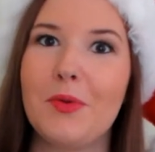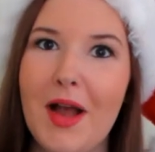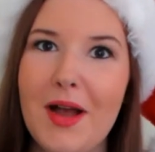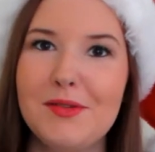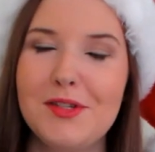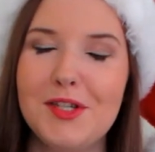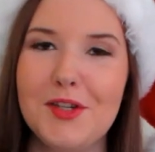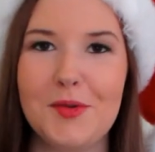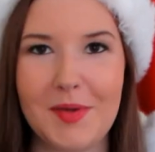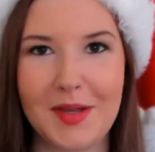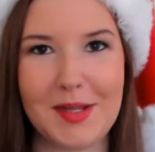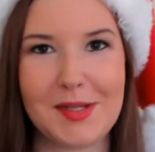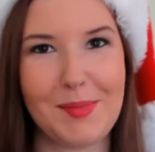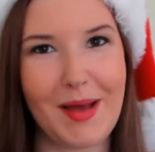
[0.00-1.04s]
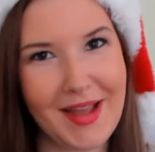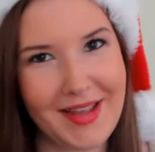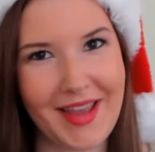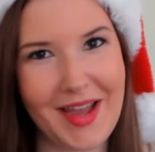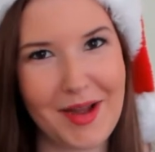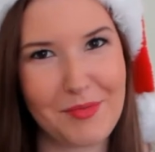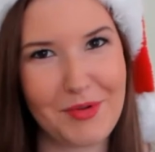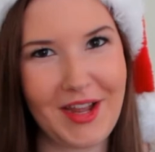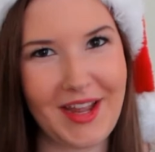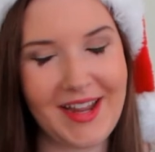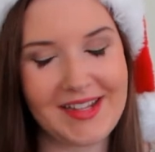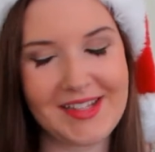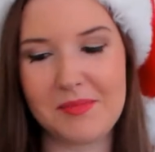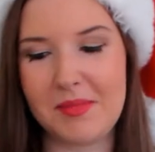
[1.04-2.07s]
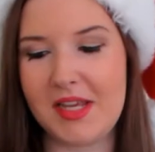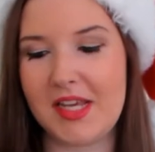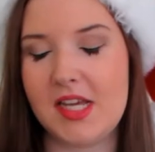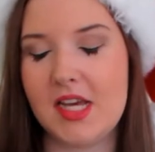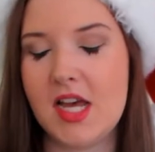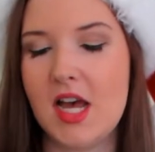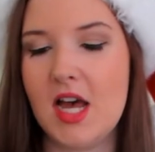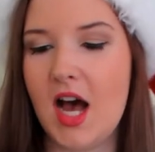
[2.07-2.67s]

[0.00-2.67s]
round two, because my camera hates me.